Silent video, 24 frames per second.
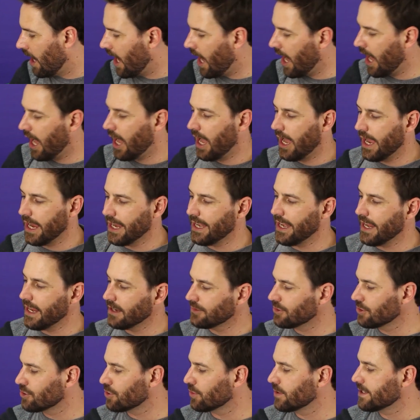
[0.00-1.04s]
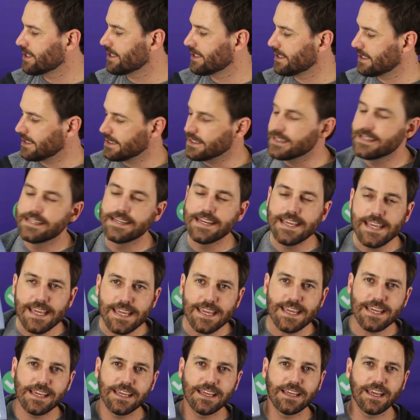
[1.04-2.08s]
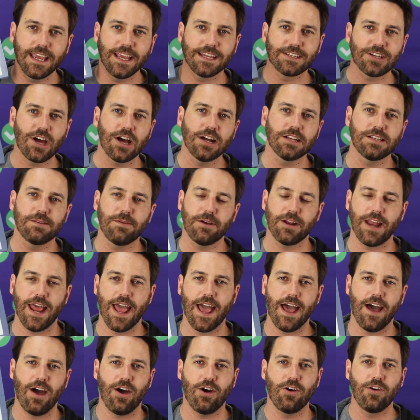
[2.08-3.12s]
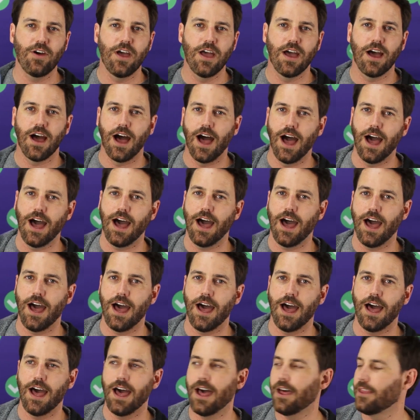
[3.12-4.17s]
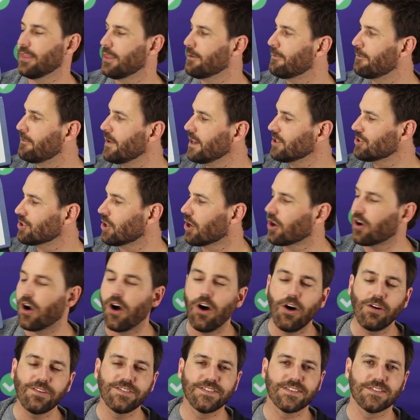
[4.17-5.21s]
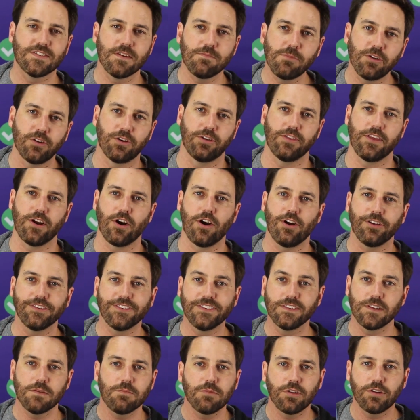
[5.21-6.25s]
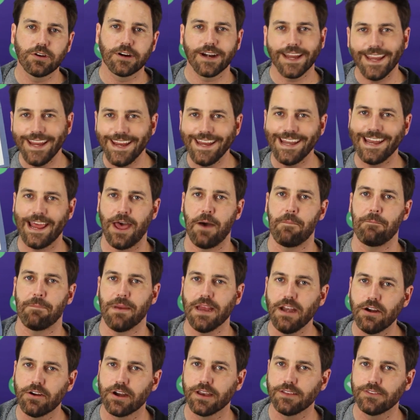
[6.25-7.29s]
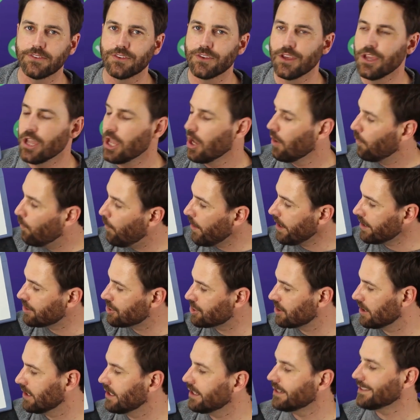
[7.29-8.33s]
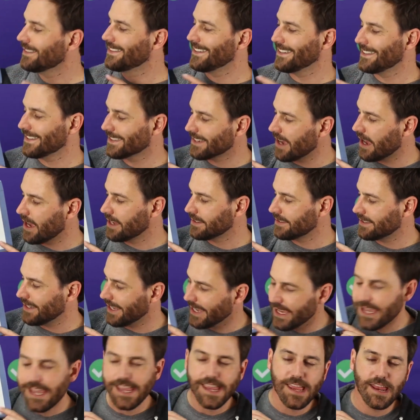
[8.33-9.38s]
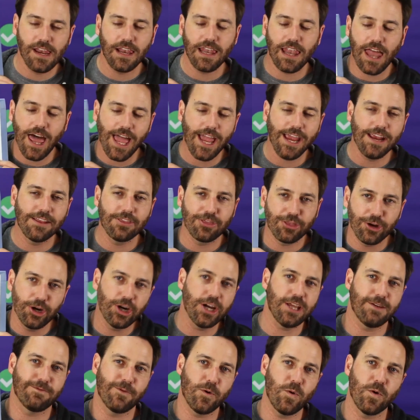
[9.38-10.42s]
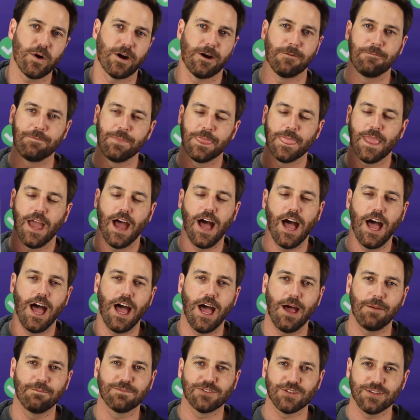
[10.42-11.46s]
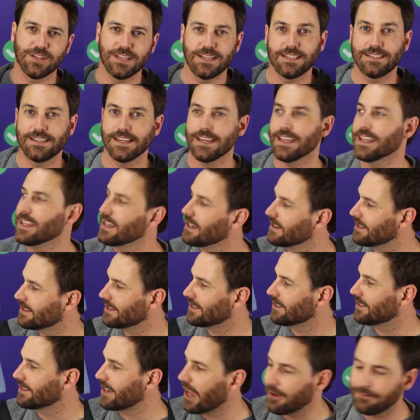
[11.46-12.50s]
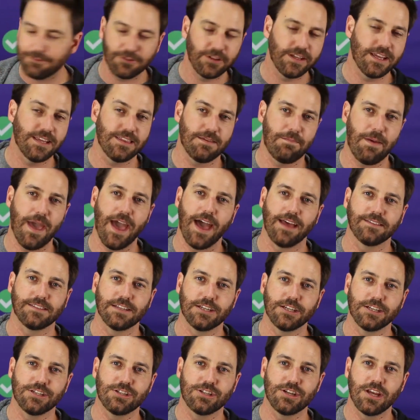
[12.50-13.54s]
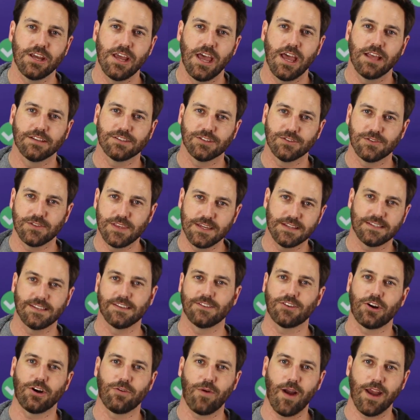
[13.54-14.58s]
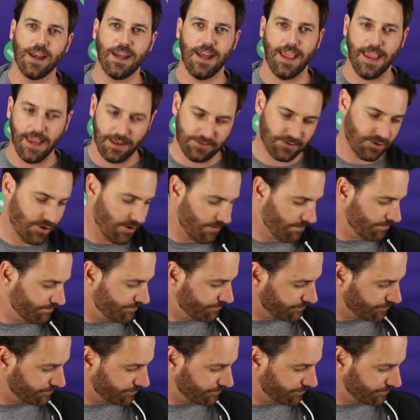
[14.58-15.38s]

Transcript: Uh, in answer choice D, it talks about how uh, the fish are all similar. They're all similar in appearance, which is discussed in line 34. Um, so this is definitely in the passage. So this is our right answer.